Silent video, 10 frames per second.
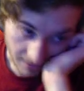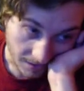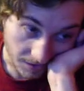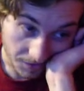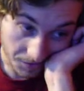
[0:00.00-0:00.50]

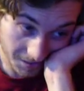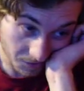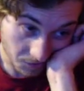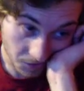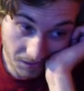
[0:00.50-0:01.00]
I don't know. This
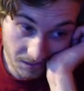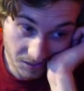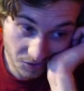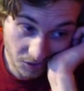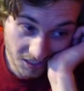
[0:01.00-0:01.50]
is
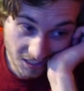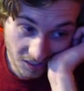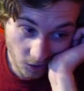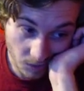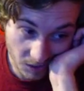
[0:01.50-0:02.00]
really
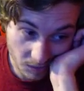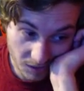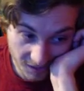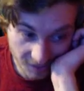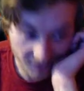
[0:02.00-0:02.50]
killing me
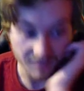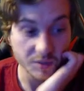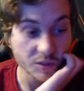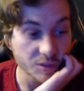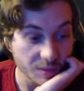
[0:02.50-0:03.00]
because I'm
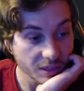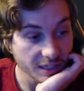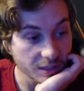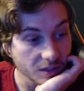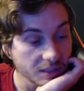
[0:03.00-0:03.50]
supposed to be
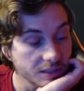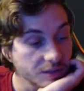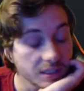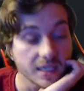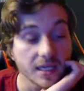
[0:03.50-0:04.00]
playing Call of
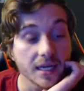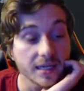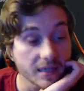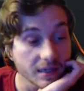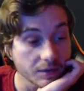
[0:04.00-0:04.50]
Duty
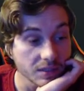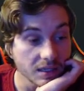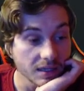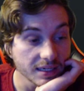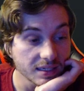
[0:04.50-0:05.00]
today, and I
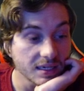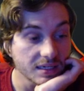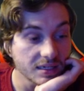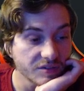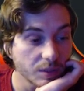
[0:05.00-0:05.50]
really liked the
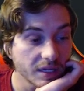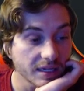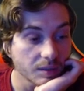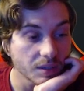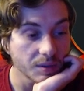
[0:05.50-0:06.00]
idea of
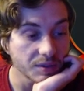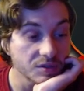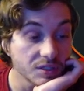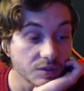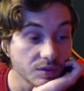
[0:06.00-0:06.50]
playing
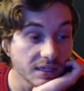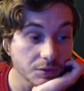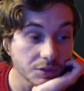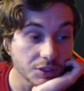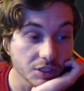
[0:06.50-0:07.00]
MW2, and I
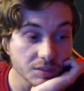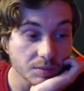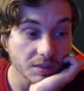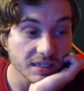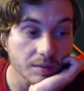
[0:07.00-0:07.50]
was just
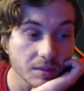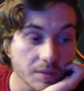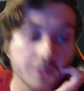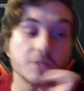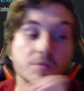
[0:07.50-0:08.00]
playing
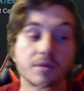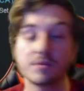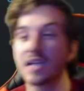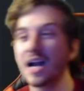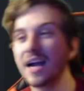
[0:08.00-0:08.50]
MW2, but it
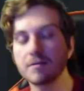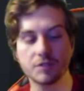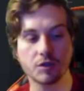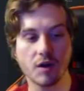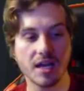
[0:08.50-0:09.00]
was kind
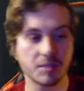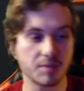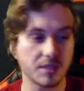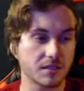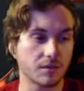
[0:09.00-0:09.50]
of trash
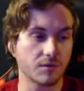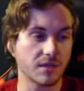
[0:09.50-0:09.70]
because of the